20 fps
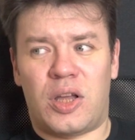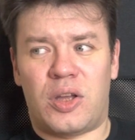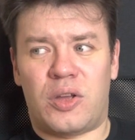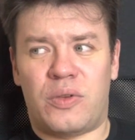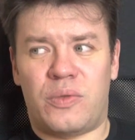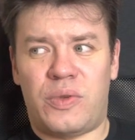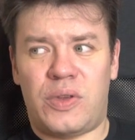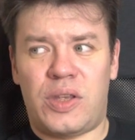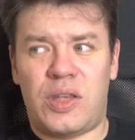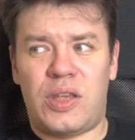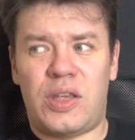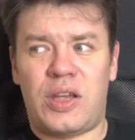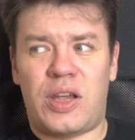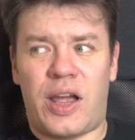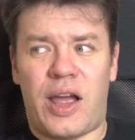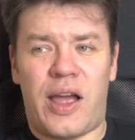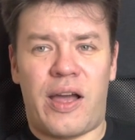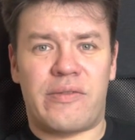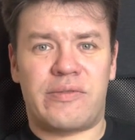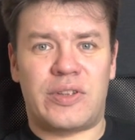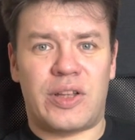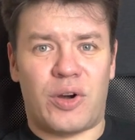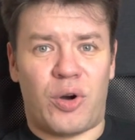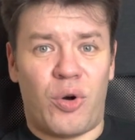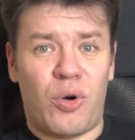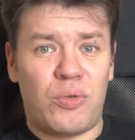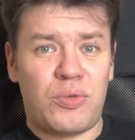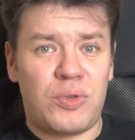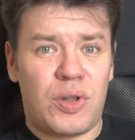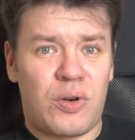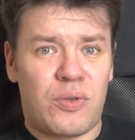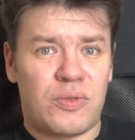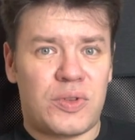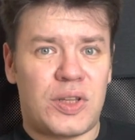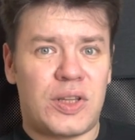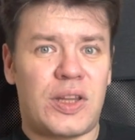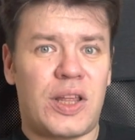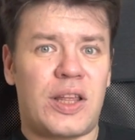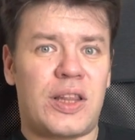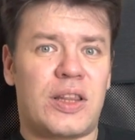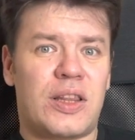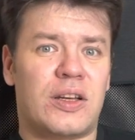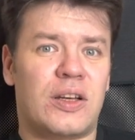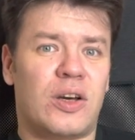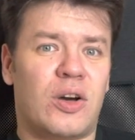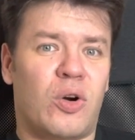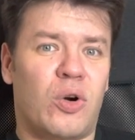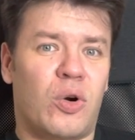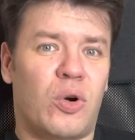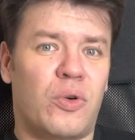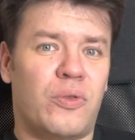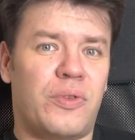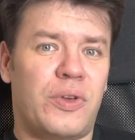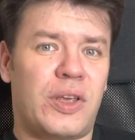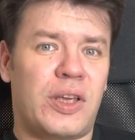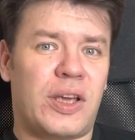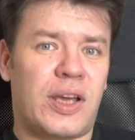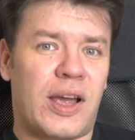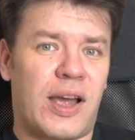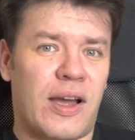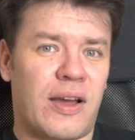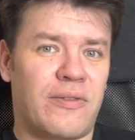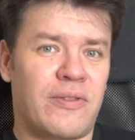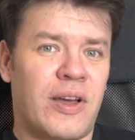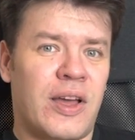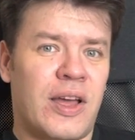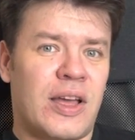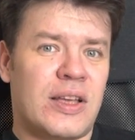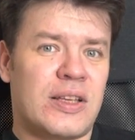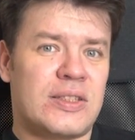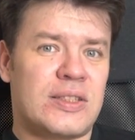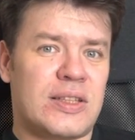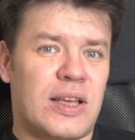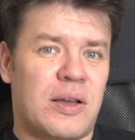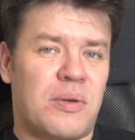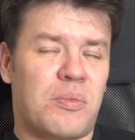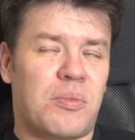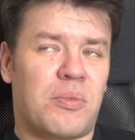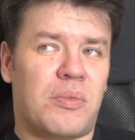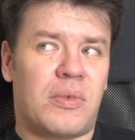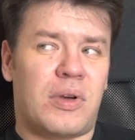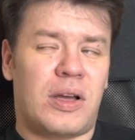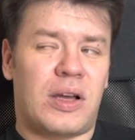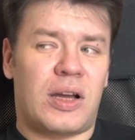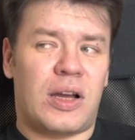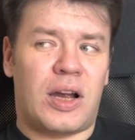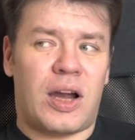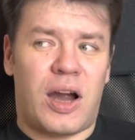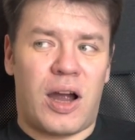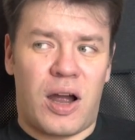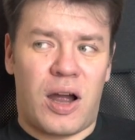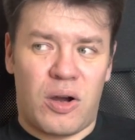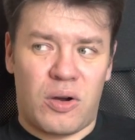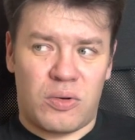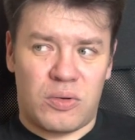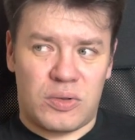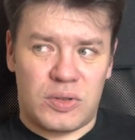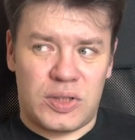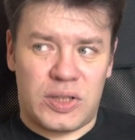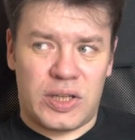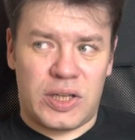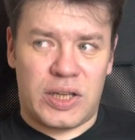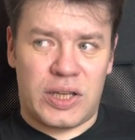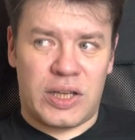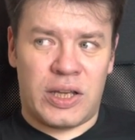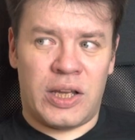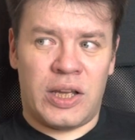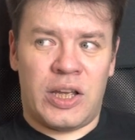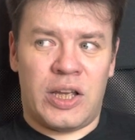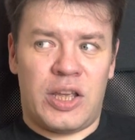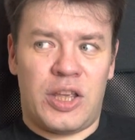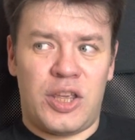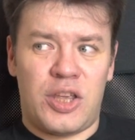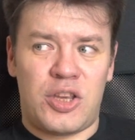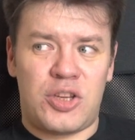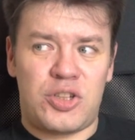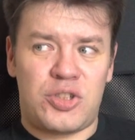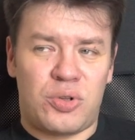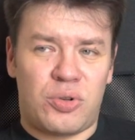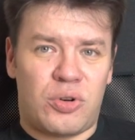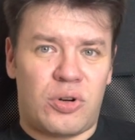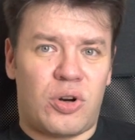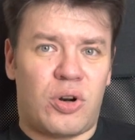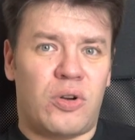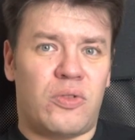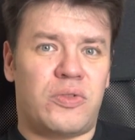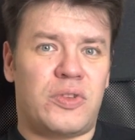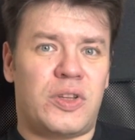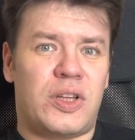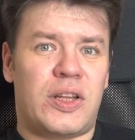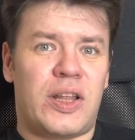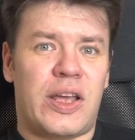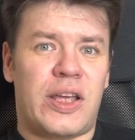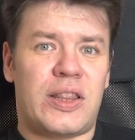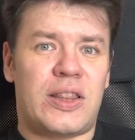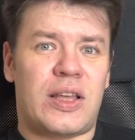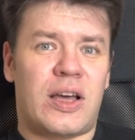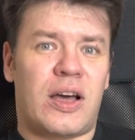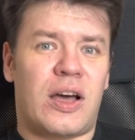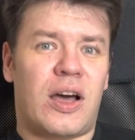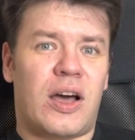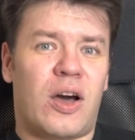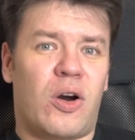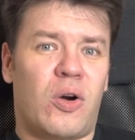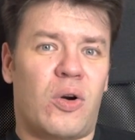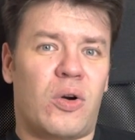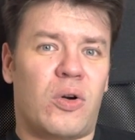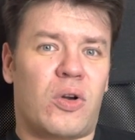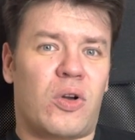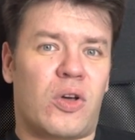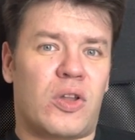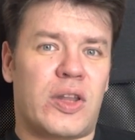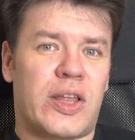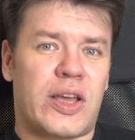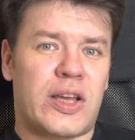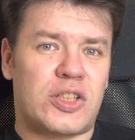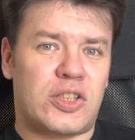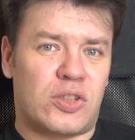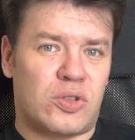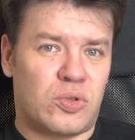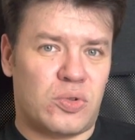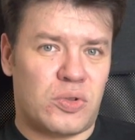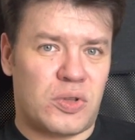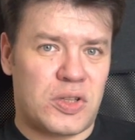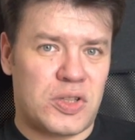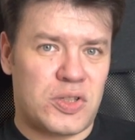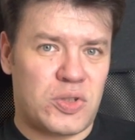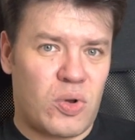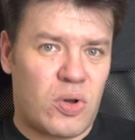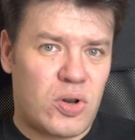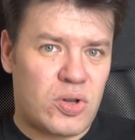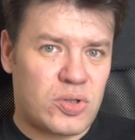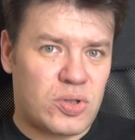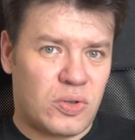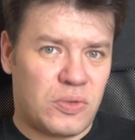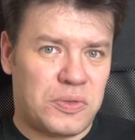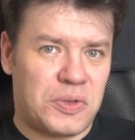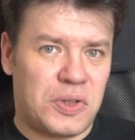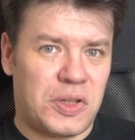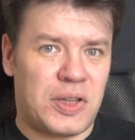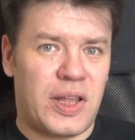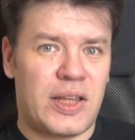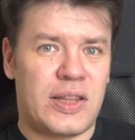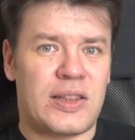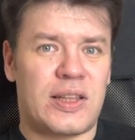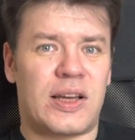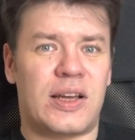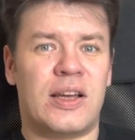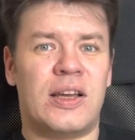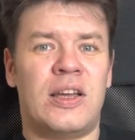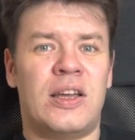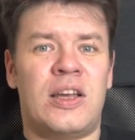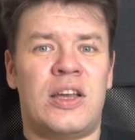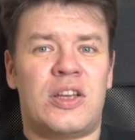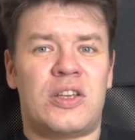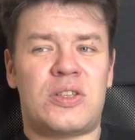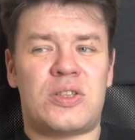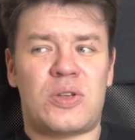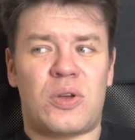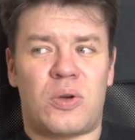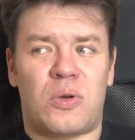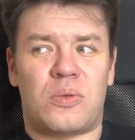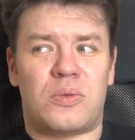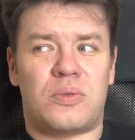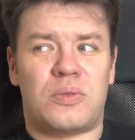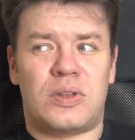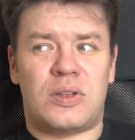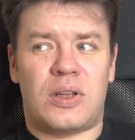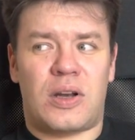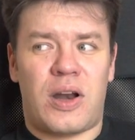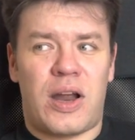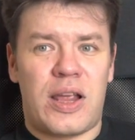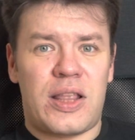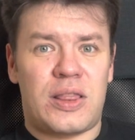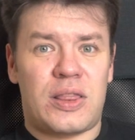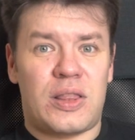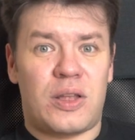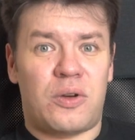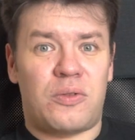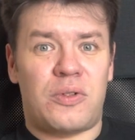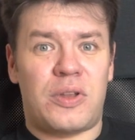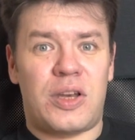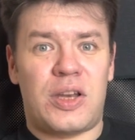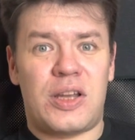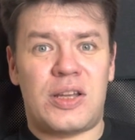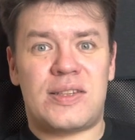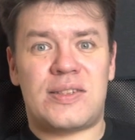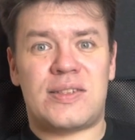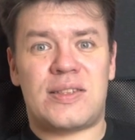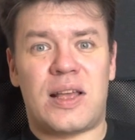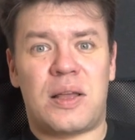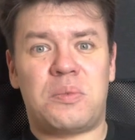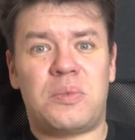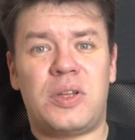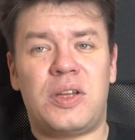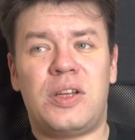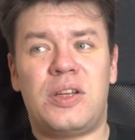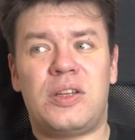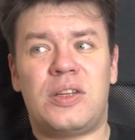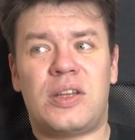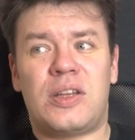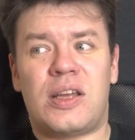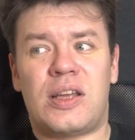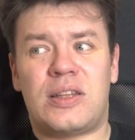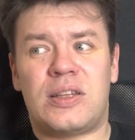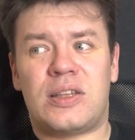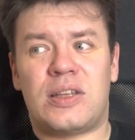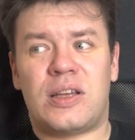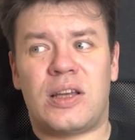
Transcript: we have the owner of the data, or we have somehow the issuer of the data, or connection to the source of the data. So right now we need something that